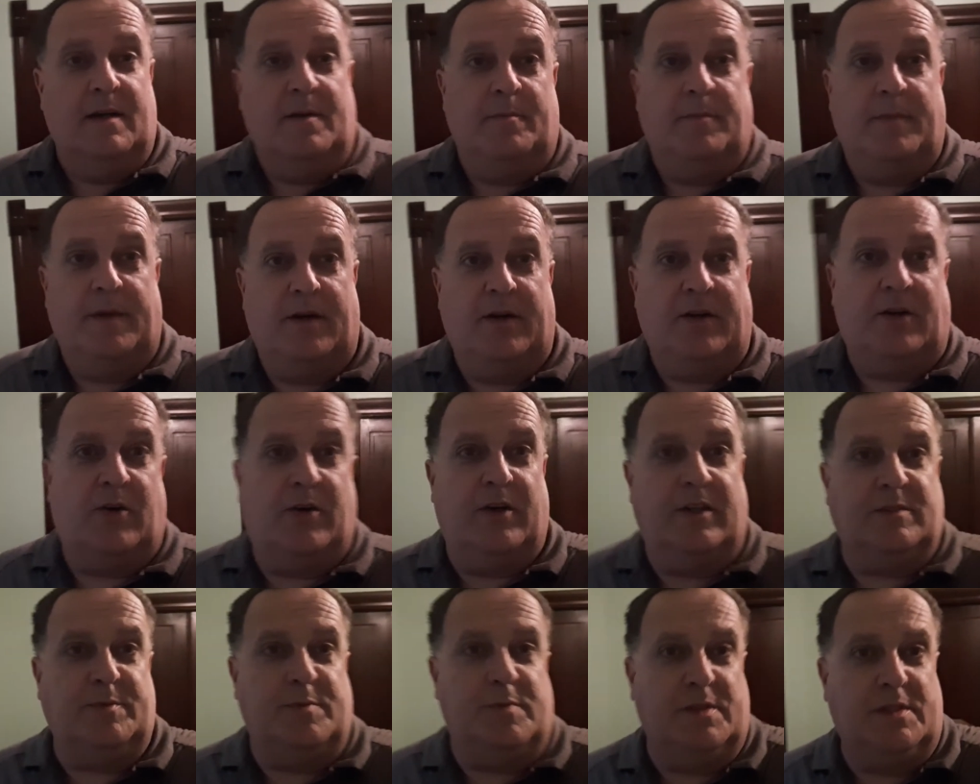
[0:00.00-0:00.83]
Merry
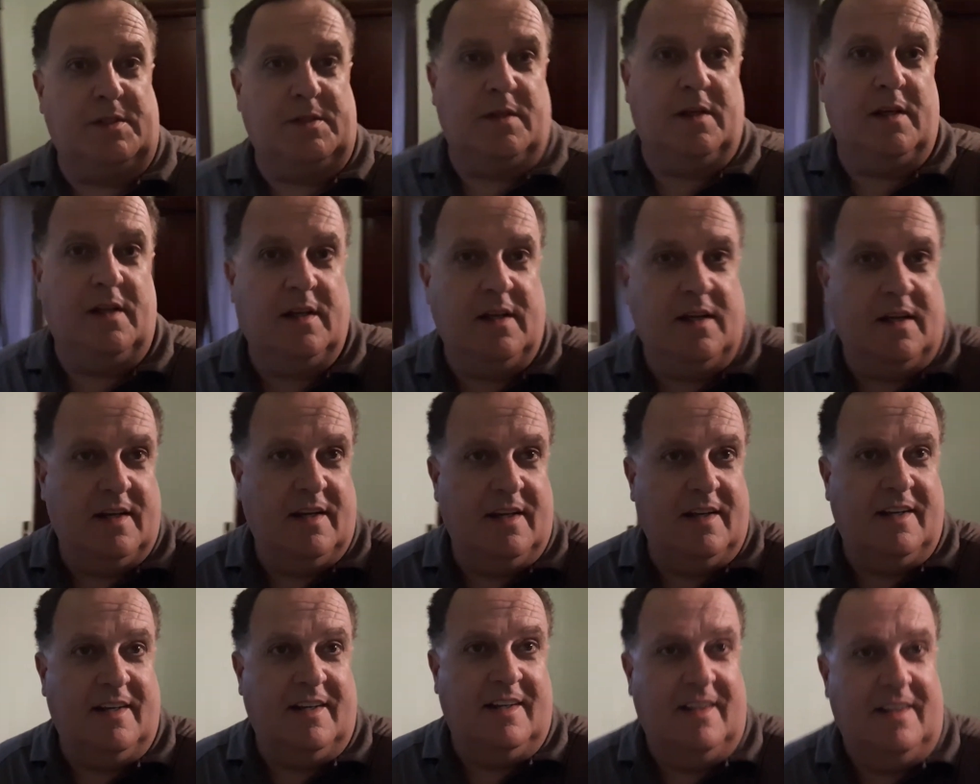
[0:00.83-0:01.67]
Christmas,
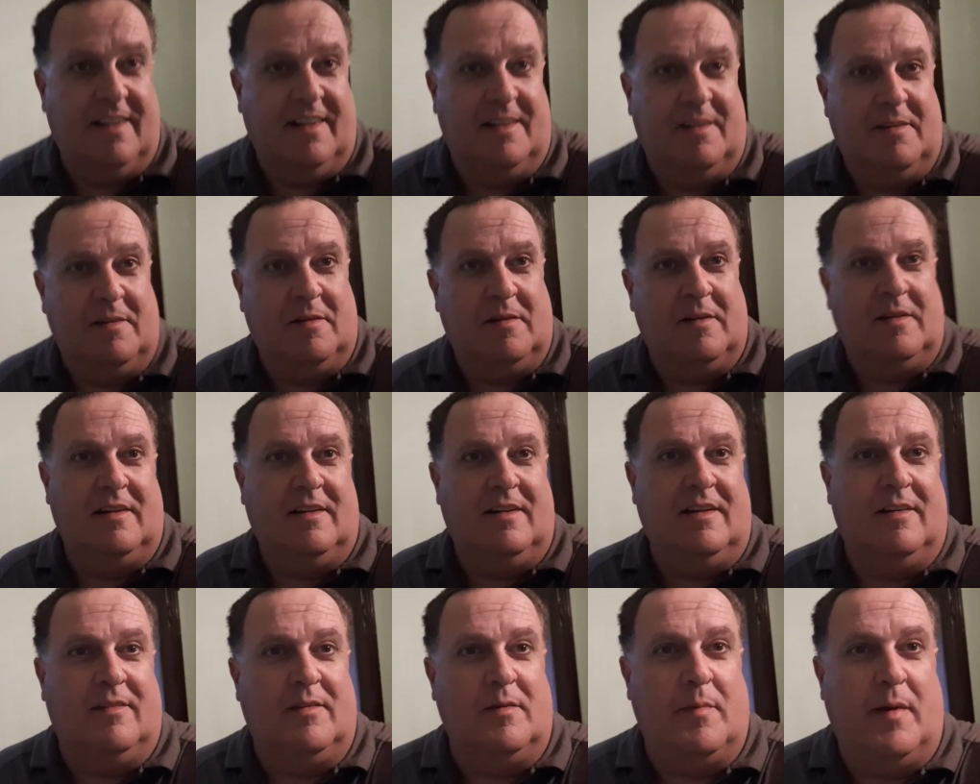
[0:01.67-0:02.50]

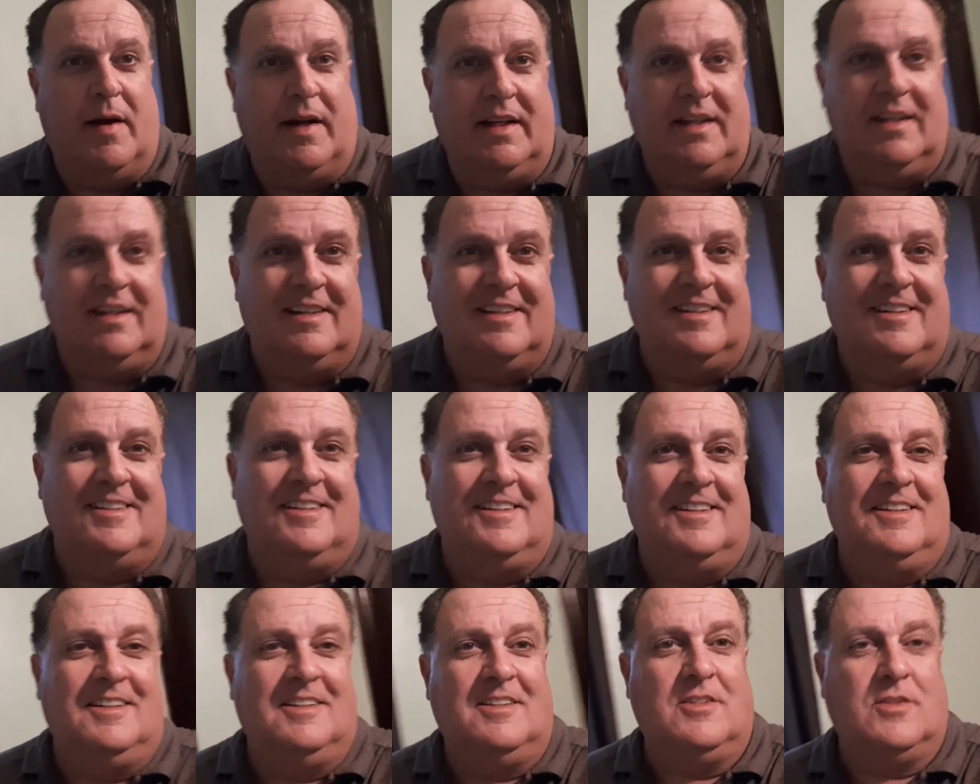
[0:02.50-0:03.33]
everybody.
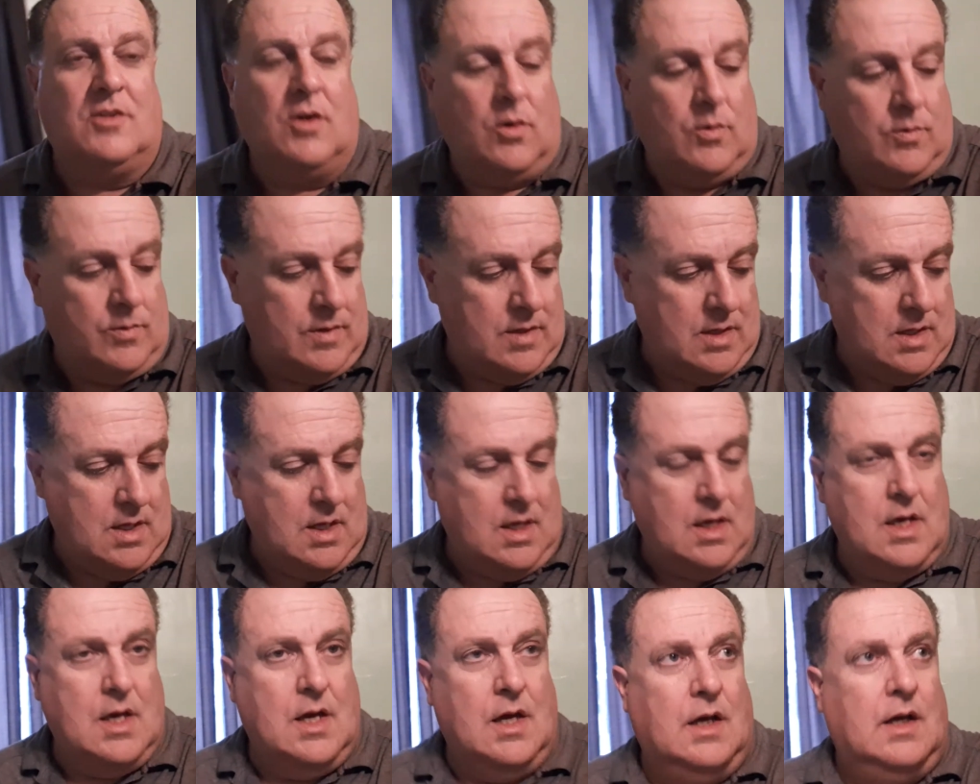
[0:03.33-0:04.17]
So,
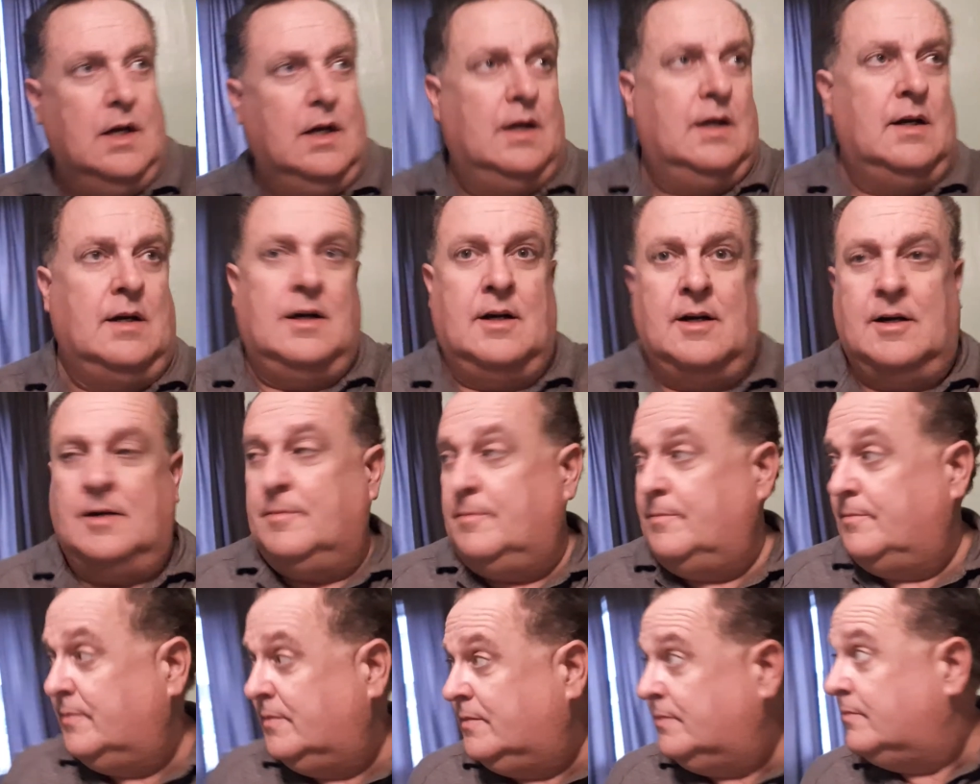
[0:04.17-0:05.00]

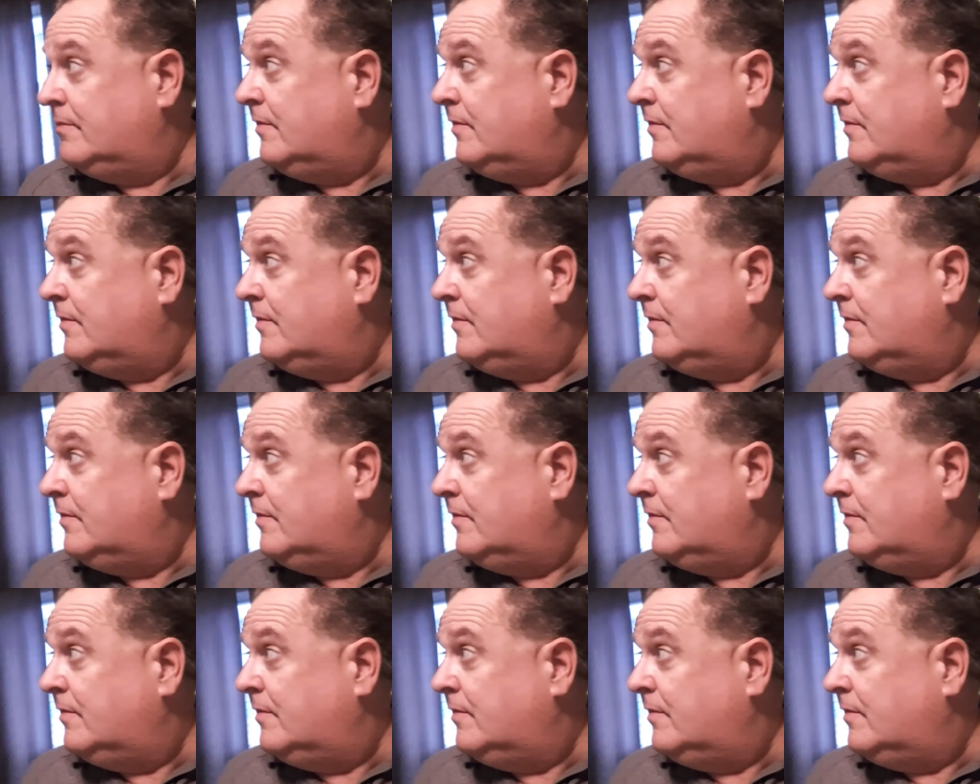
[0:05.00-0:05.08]
um,